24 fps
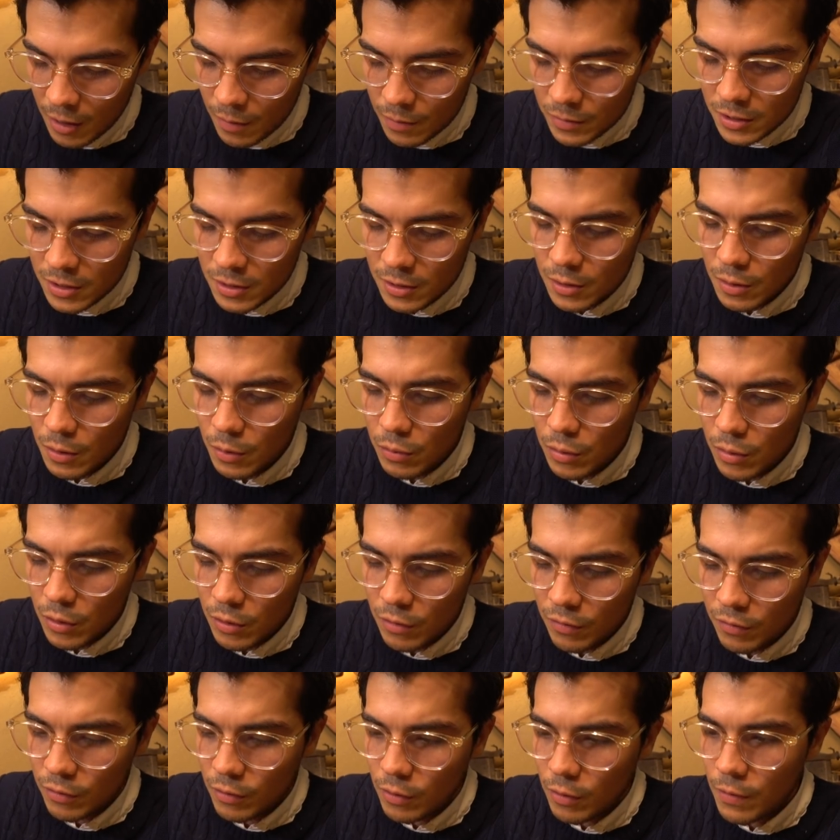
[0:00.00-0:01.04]
comes into a
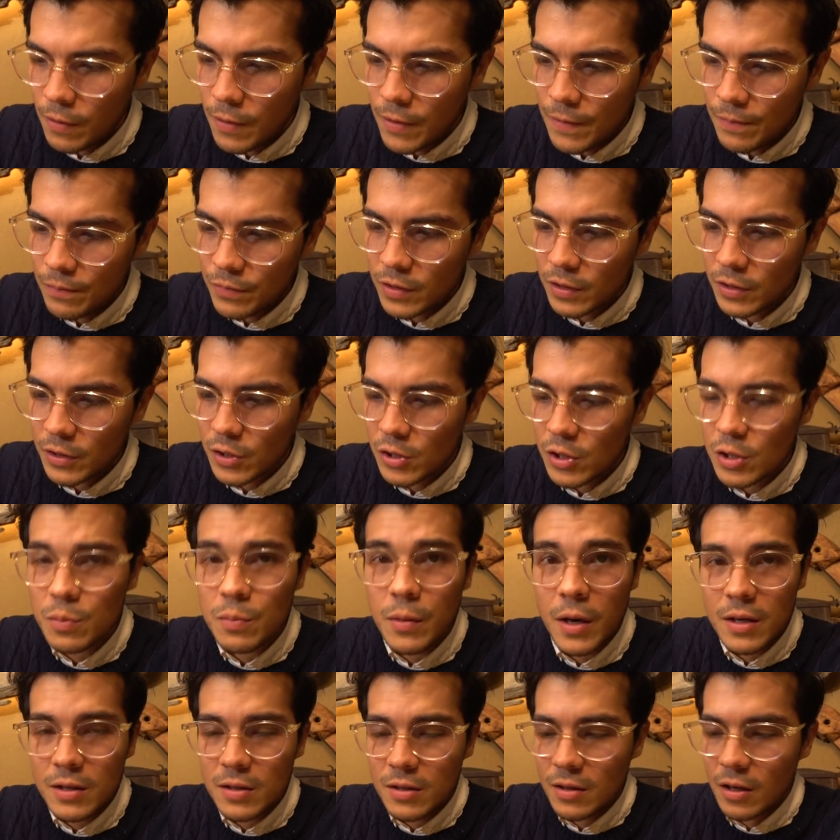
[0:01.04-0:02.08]
beautiful, delicious
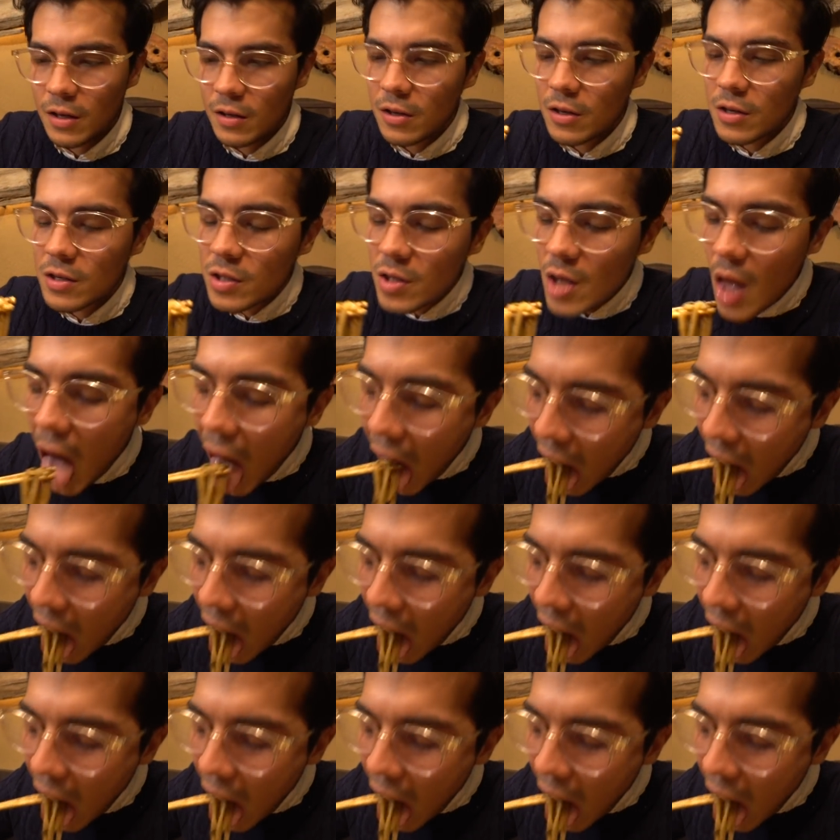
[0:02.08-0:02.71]
mess like this.